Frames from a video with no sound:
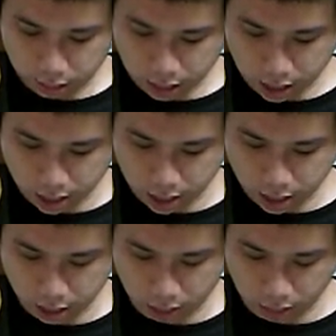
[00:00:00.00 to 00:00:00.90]

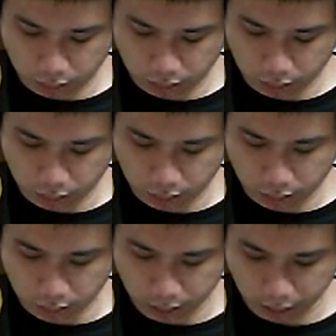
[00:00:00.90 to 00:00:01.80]
Hey,
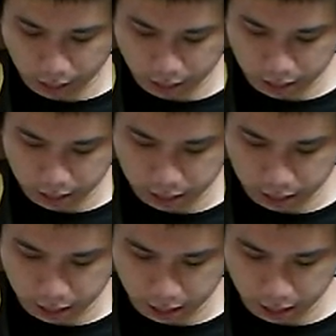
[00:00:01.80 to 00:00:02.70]
oh, what a harsh,